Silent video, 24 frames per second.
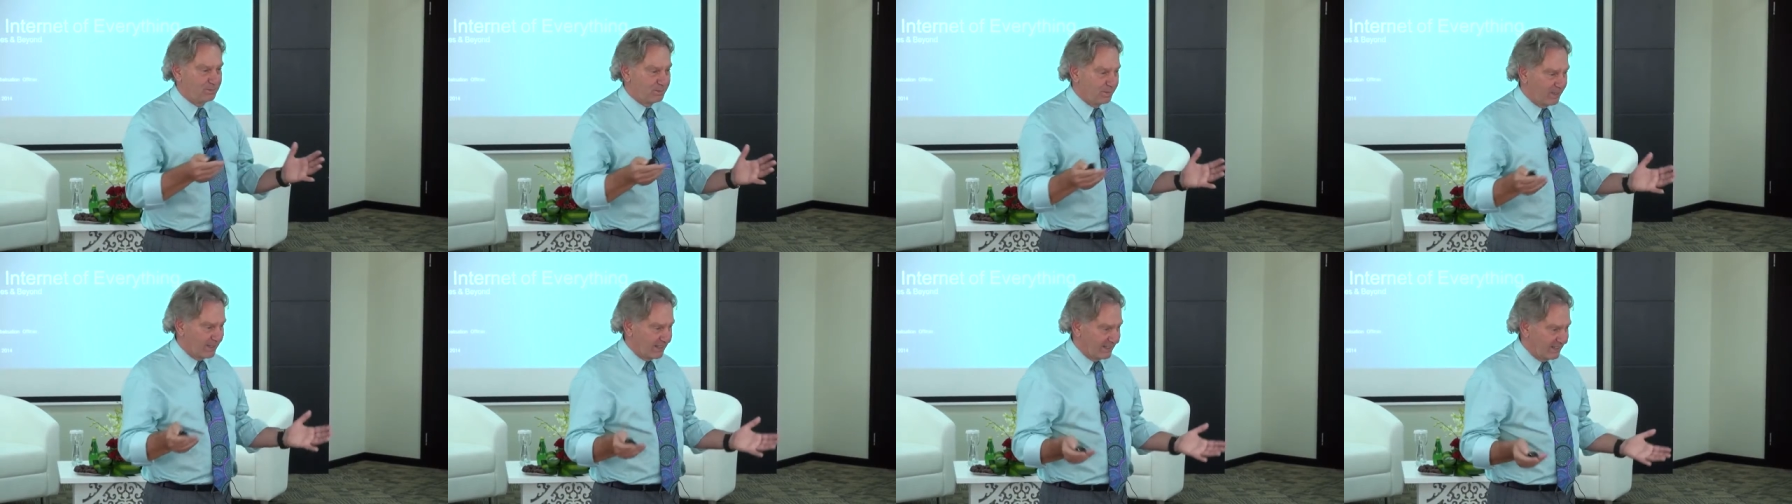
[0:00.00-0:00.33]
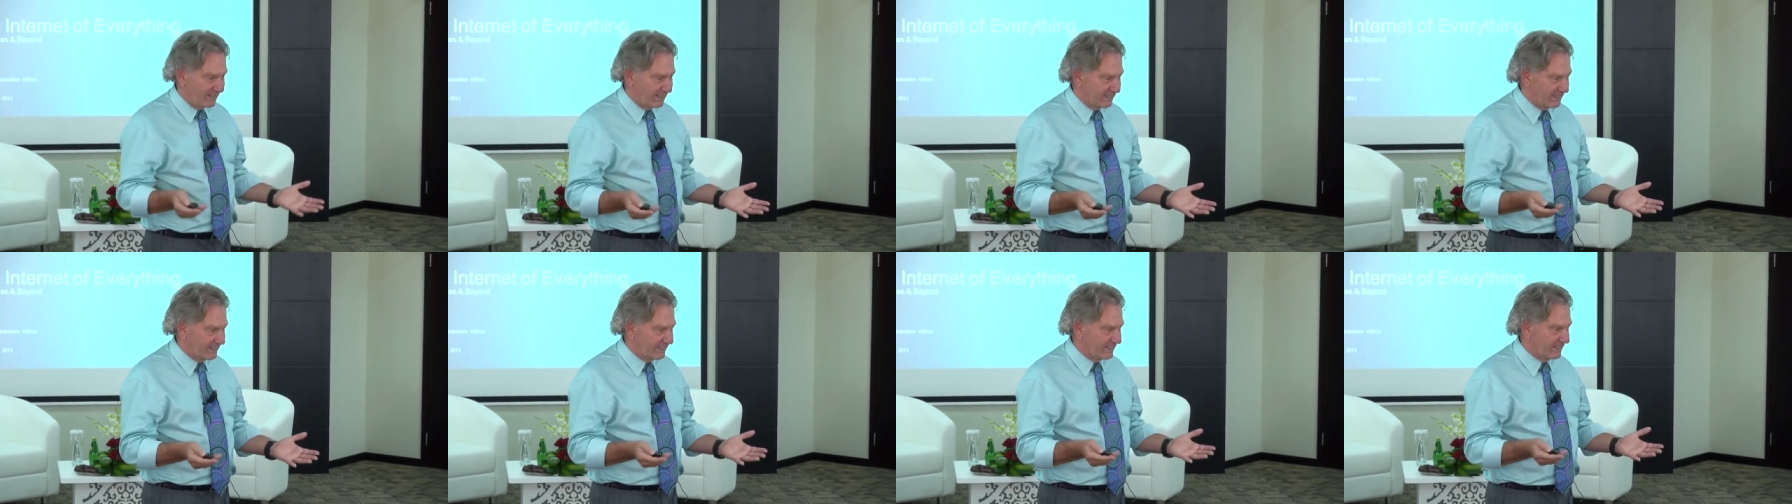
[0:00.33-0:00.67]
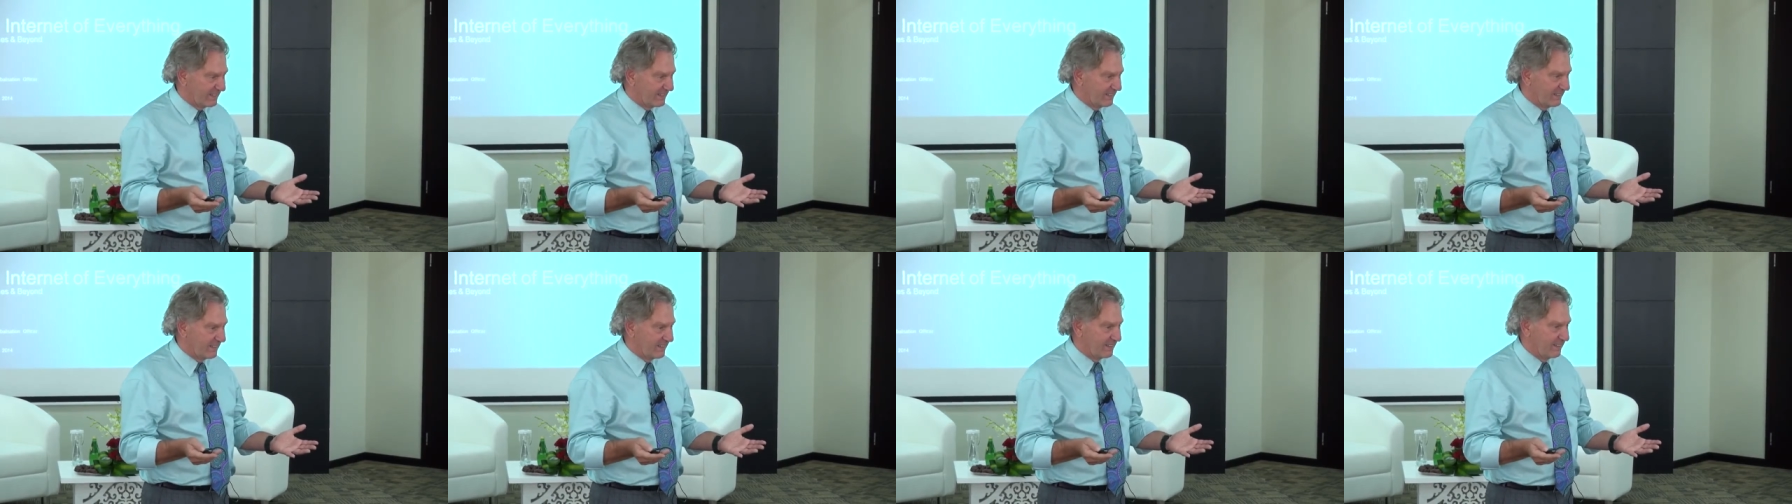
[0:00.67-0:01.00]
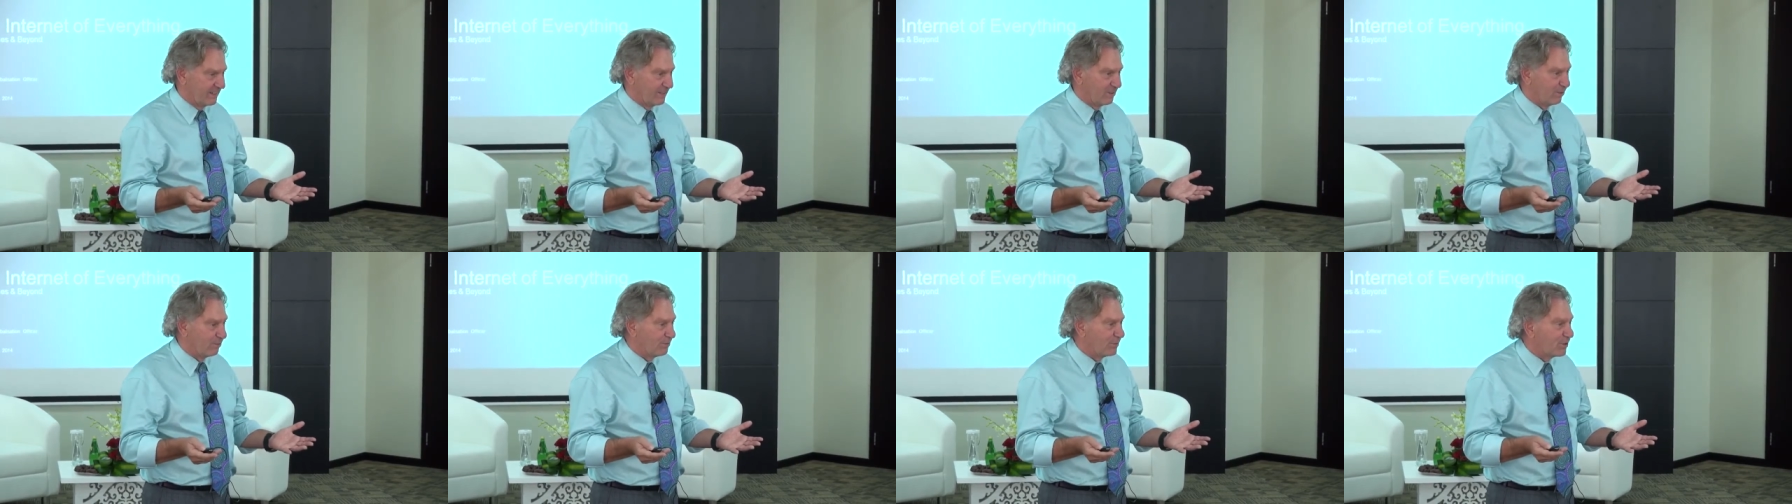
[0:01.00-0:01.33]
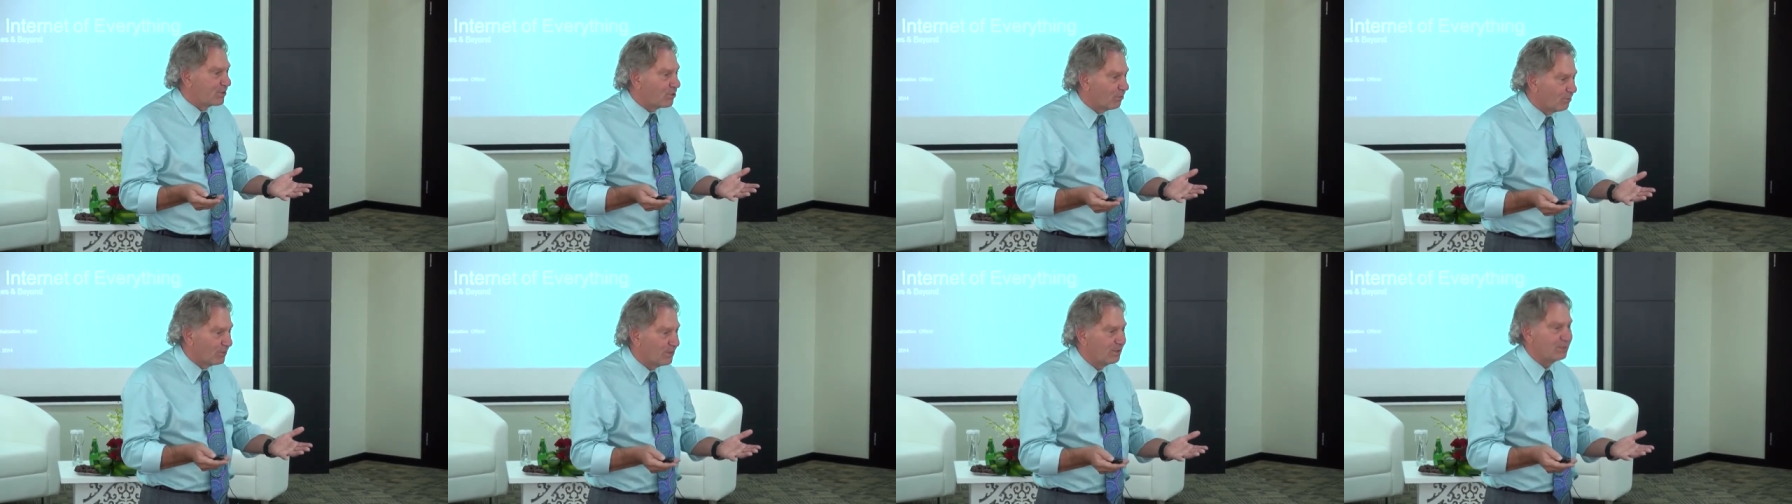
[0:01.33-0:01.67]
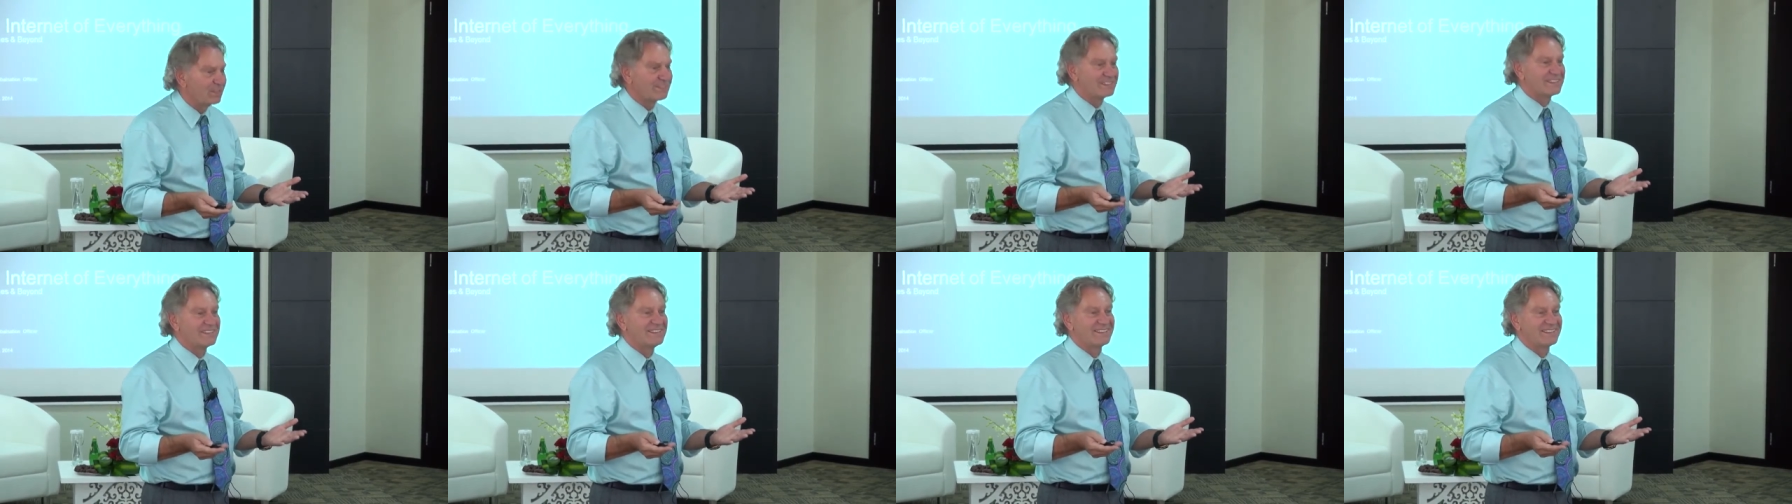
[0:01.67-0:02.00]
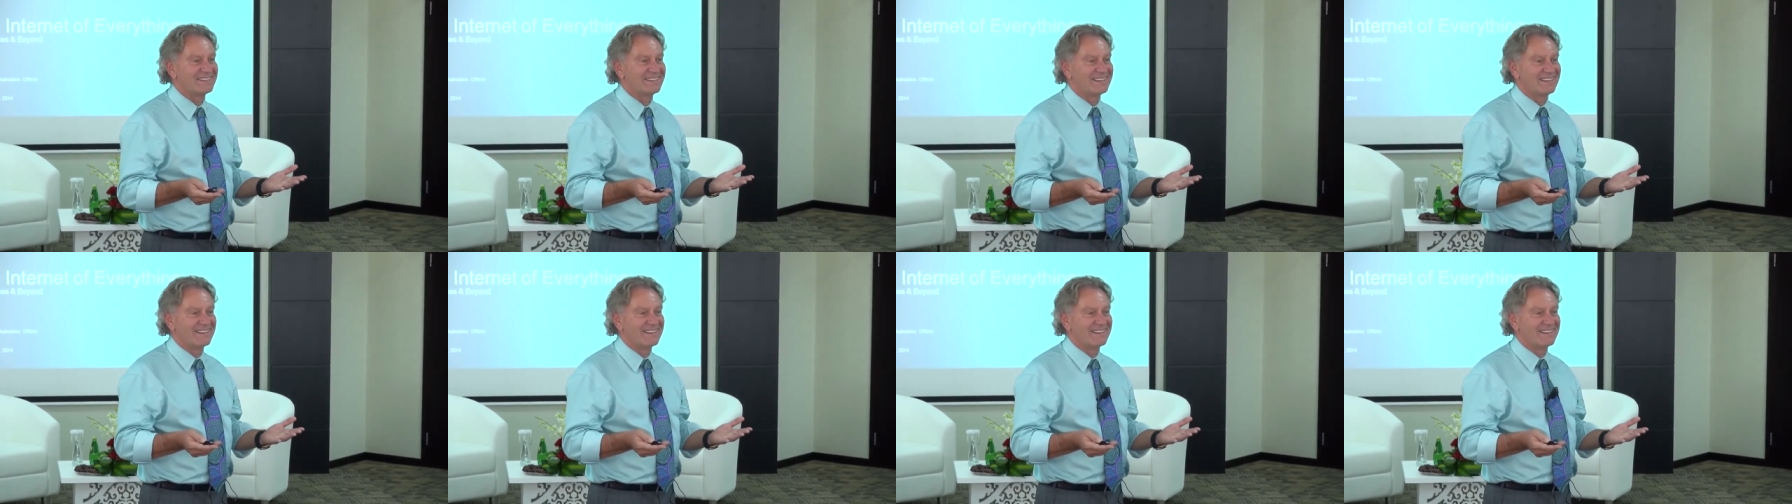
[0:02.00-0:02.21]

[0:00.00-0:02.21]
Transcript: part uh, of a community.